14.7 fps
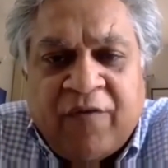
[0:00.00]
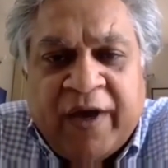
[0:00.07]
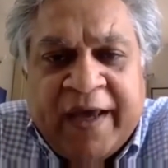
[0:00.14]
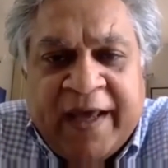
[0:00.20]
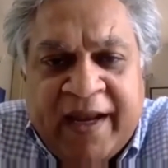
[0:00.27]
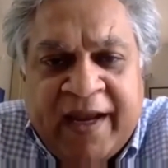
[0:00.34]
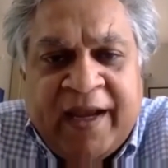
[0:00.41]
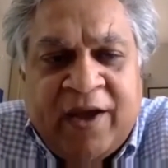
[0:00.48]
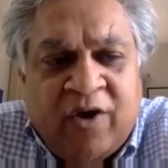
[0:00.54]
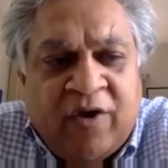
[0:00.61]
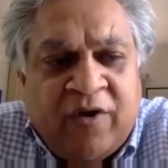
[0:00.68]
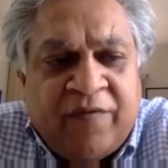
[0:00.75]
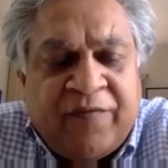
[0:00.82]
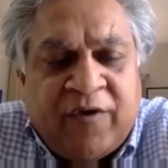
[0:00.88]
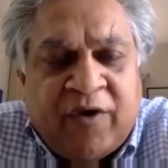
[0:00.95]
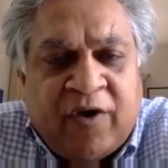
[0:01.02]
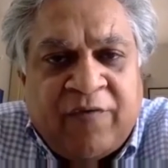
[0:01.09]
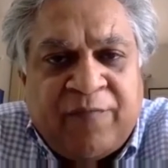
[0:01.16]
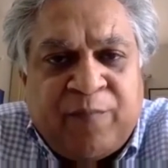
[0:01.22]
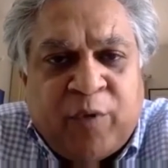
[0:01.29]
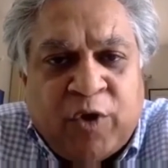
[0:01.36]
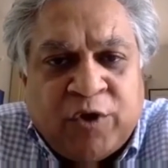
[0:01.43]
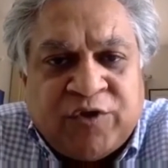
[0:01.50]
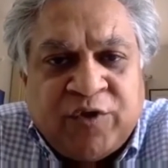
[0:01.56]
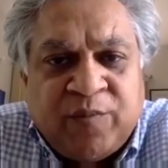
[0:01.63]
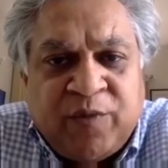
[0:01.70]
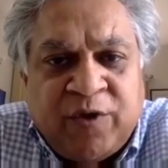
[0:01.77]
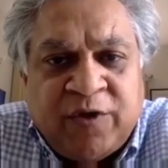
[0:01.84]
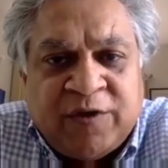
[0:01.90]
array of
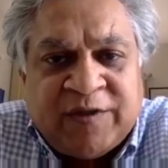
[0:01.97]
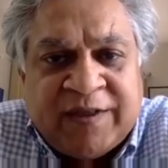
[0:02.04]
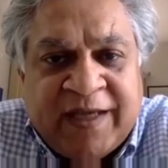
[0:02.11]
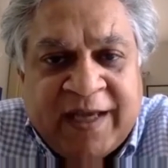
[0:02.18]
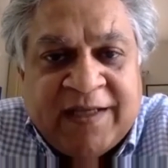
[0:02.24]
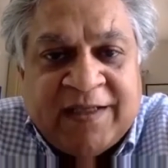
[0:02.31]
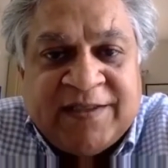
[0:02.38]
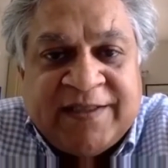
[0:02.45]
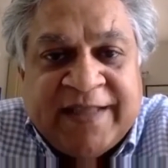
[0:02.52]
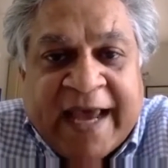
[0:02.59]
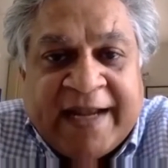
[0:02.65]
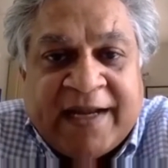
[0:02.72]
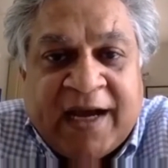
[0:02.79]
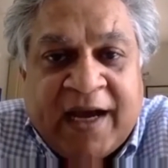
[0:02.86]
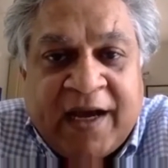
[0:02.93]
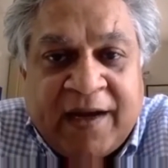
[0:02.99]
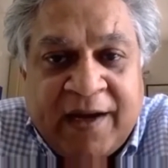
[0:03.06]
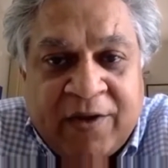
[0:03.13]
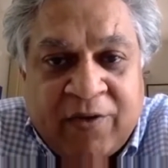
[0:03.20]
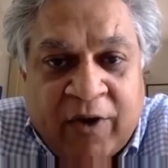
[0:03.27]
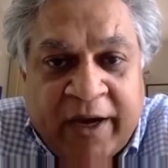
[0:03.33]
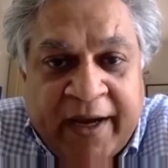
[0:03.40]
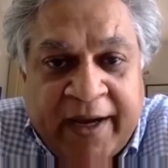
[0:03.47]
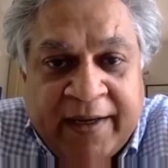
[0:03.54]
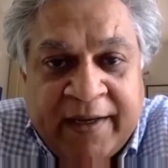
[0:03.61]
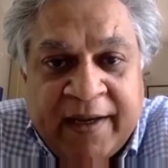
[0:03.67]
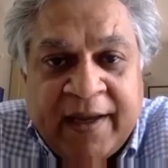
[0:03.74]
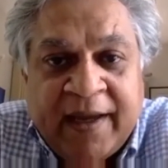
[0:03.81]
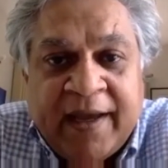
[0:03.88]
possible skills that are
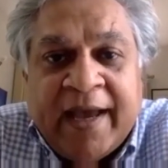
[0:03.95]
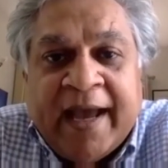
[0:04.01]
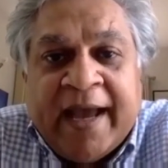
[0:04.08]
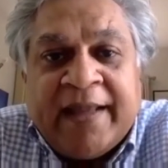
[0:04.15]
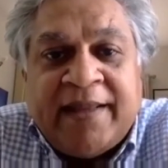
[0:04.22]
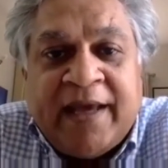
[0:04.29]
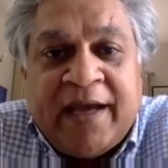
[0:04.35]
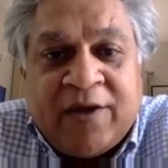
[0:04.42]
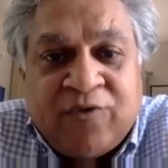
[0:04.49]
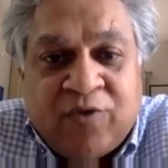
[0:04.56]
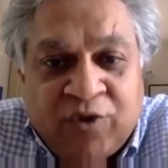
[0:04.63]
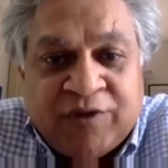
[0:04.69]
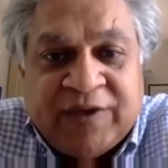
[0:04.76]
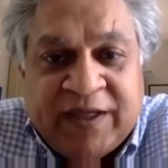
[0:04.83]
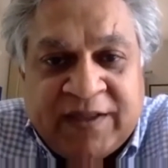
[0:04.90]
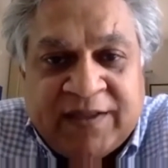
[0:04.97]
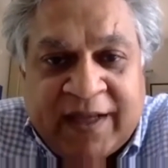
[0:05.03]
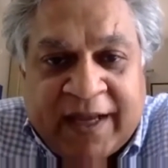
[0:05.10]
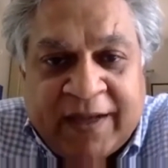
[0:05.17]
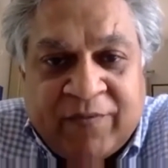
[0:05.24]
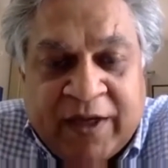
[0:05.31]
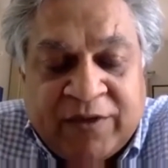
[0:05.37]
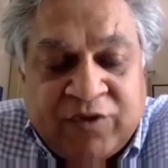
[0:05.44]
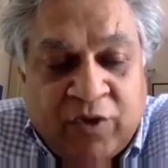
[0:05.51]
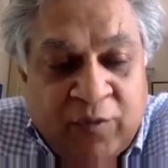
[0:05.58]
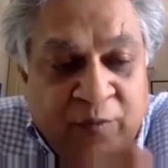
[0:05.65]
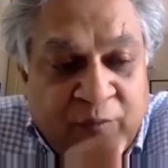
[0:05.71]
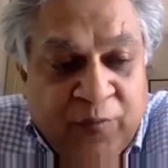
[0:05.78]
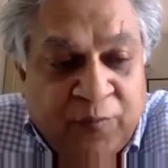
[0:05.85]
required, and there are courses likewise.
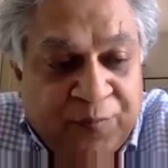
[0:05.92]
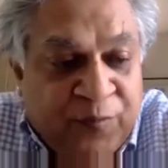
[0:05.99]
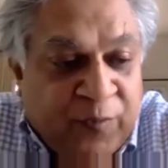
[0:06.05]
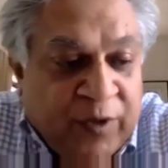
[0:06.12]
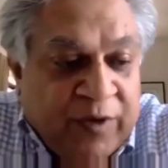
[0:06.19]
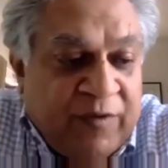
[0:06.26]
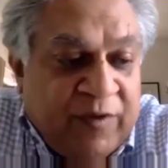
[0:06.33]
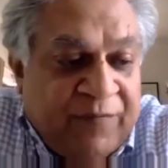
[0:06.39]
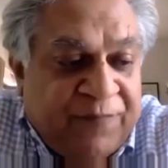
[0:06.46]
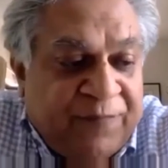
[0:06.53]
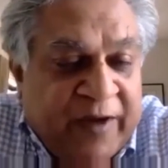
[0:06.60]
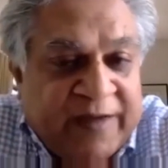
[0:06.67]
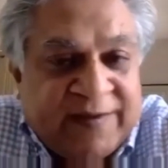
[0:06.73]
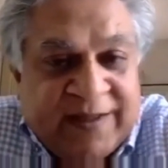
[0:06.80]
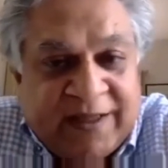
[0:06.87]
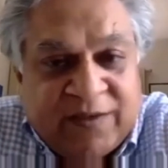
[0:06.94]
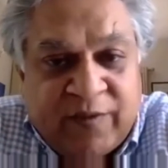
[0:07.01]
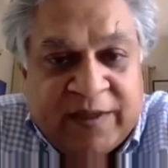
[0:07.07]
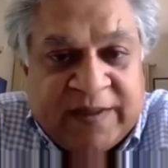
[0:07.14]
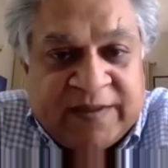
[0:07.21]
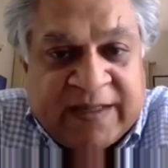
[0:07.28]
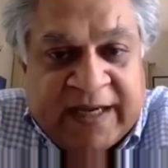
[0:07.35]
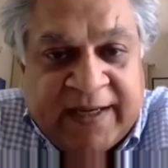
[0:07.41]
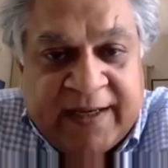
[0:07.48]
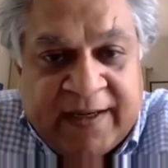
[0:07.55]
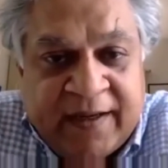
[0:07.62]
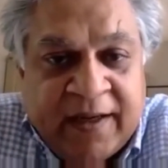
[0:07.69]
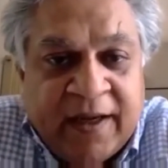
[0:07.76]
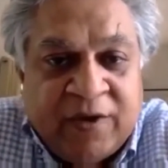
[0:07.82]
So one of the first things we
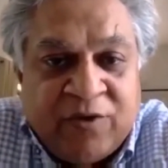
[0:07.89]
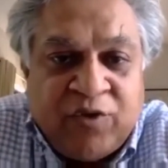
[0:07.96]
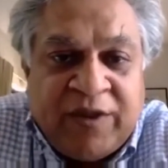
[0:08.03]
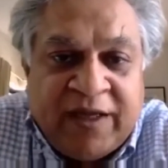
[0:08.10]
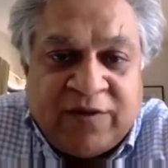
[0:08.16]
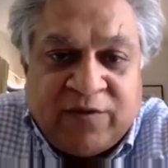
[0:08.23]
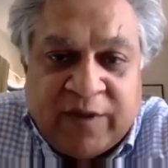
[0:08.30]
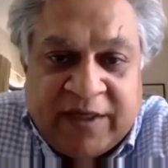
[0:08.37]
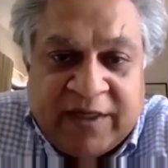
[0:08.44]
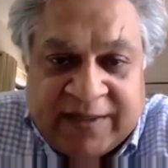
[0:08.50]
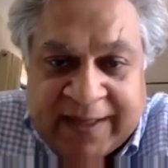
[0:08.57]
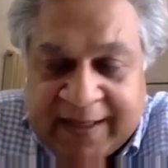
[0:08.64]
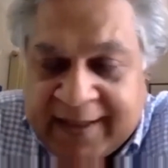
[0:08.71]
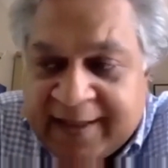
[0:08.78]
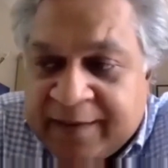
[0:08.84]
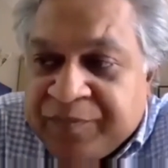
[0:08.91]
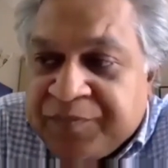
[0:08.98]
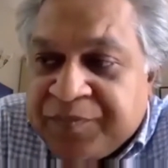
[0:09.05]
decided, two things we decided.